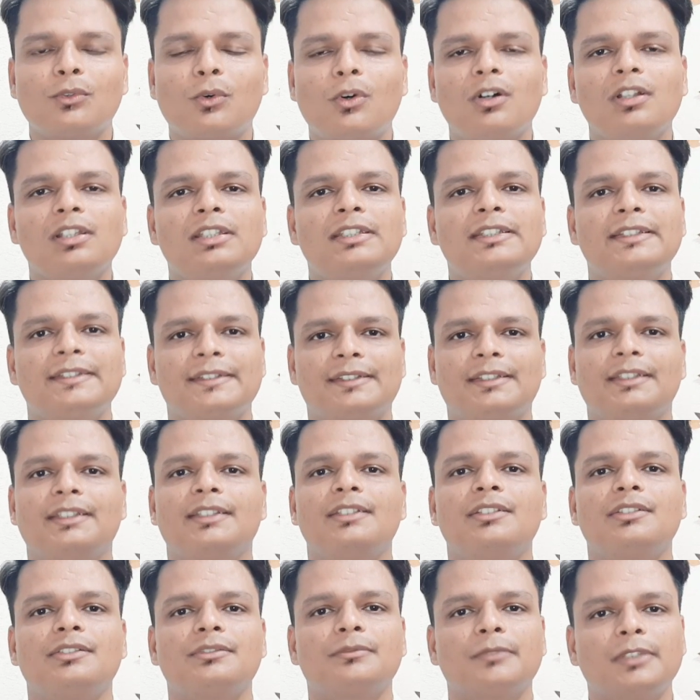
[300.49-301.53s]
All these
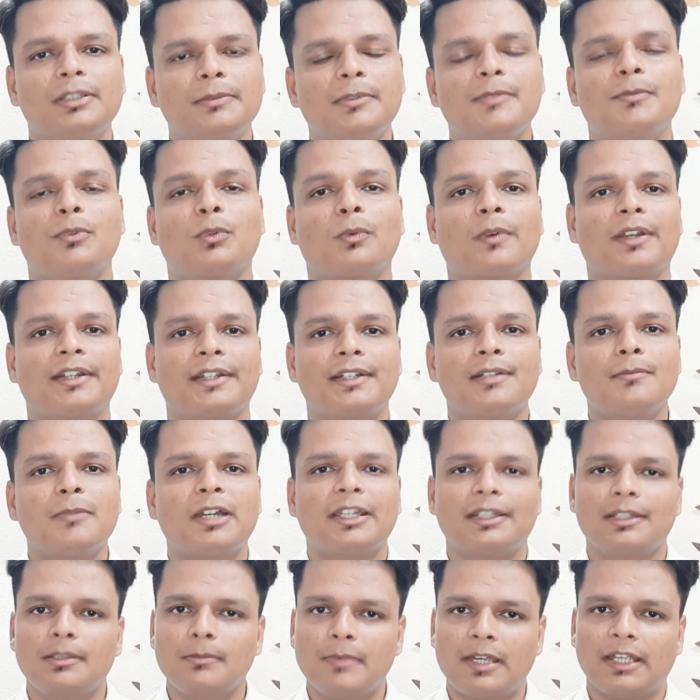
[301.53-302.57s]
things will be provided
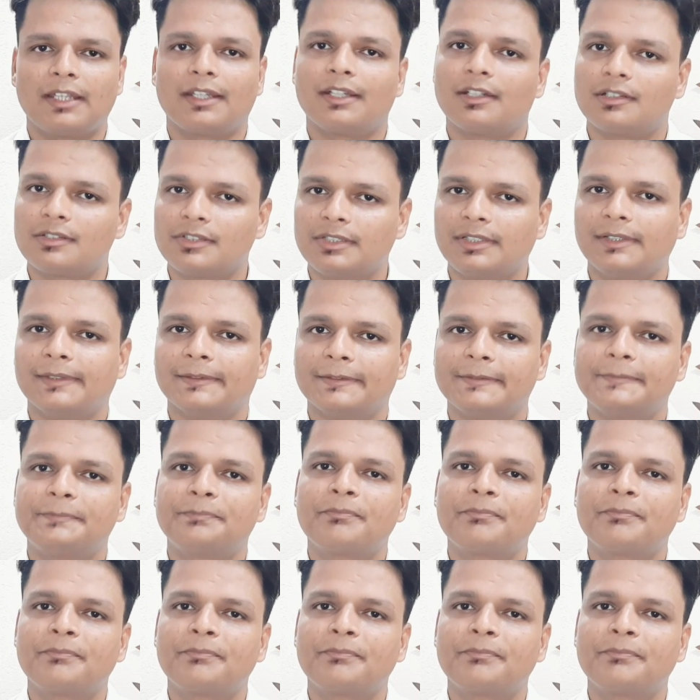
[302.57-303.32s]
by the bank itself.